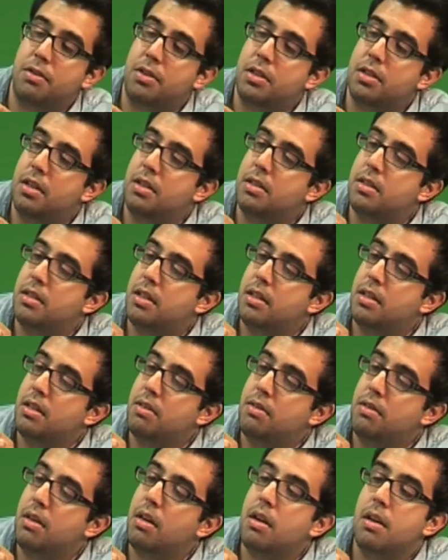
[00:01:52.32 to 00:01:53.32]
I've just noticed. I
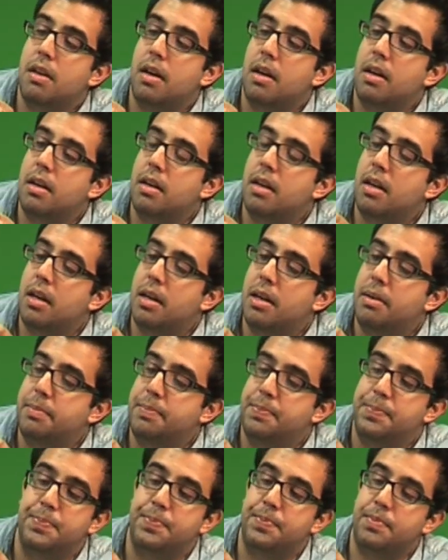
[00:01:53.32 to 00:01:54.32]
didn't know that.
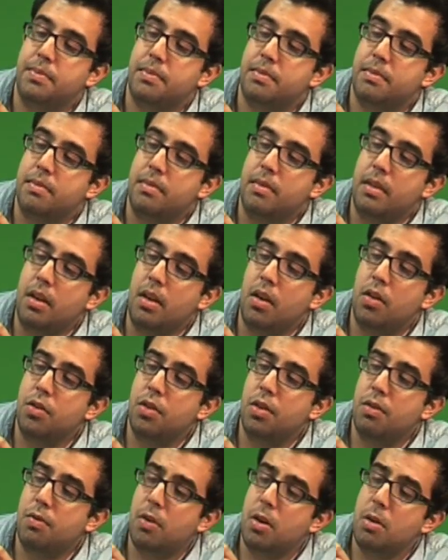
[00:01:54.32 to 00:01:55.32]

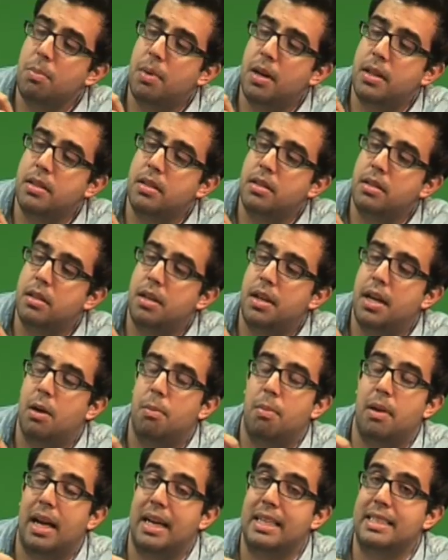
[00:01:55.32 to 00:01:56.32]
So the volume buttons are now
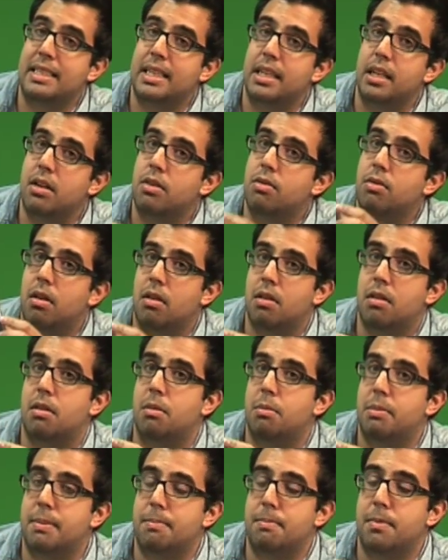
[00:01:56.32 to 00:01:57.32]
plastic rather
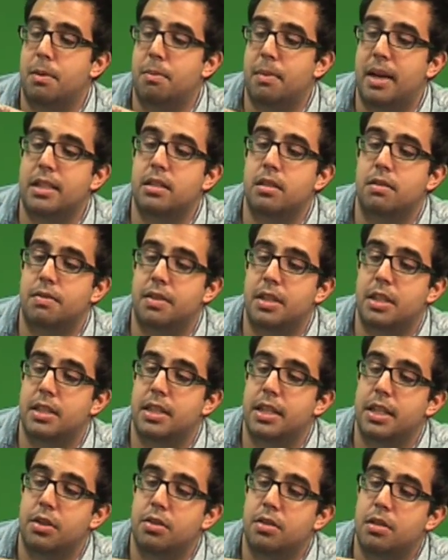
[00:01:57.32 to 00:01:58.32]
than the metal finish
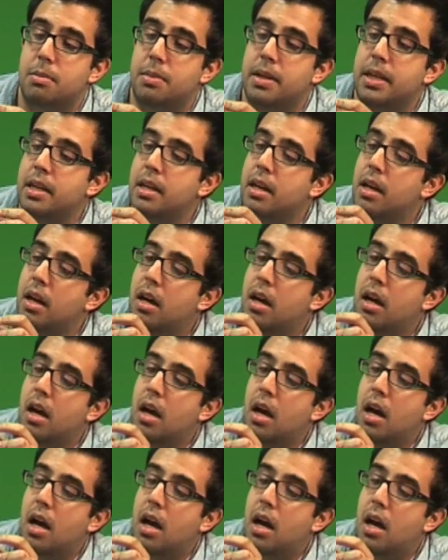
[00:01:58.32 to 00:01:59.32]
they used to be.
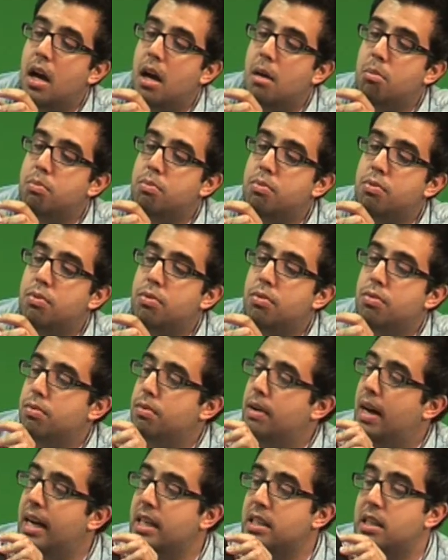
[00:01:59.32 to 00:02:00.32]

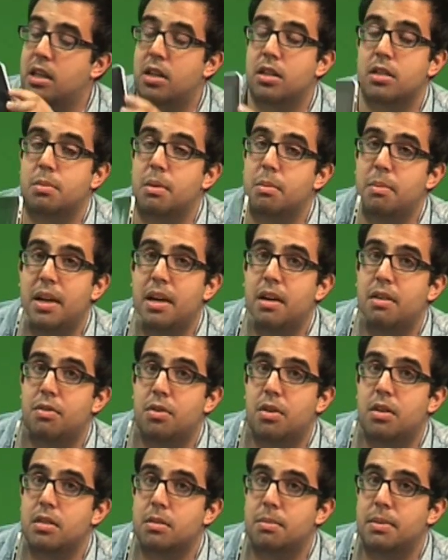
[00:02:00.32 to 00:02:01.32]
Actually looks a bit better, if
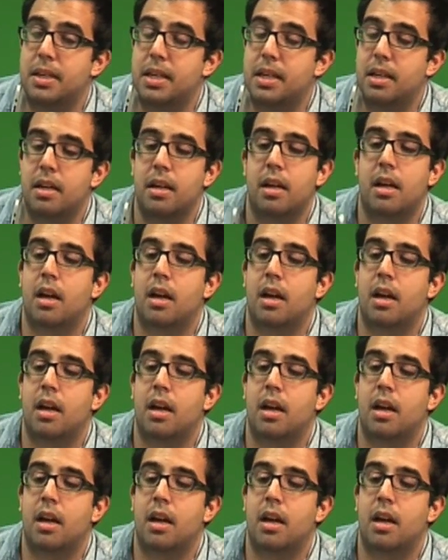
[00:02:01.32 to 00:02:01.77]
you ask me.